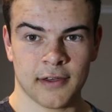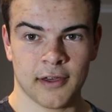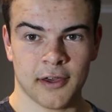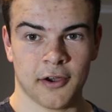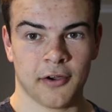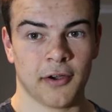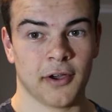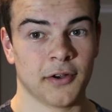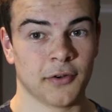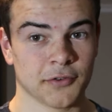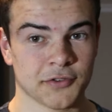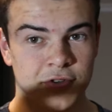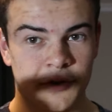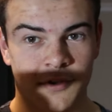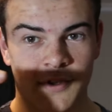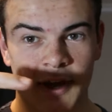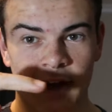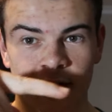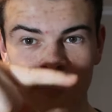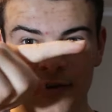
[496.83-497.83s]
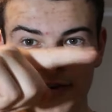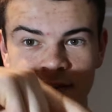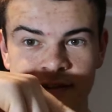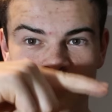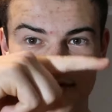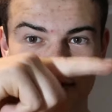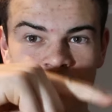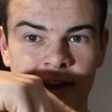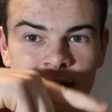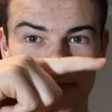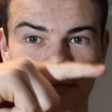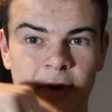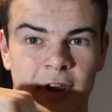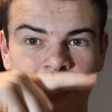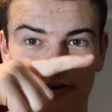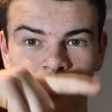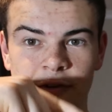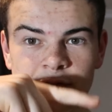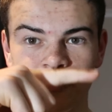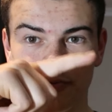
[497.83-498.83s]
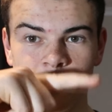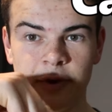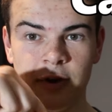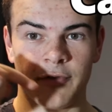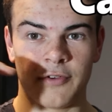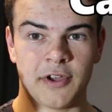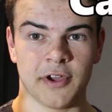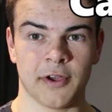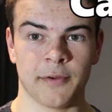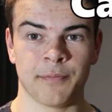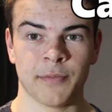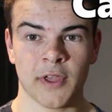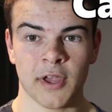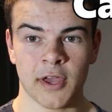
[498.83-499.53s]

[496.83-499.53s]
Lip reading: and also calories and macros will be over here.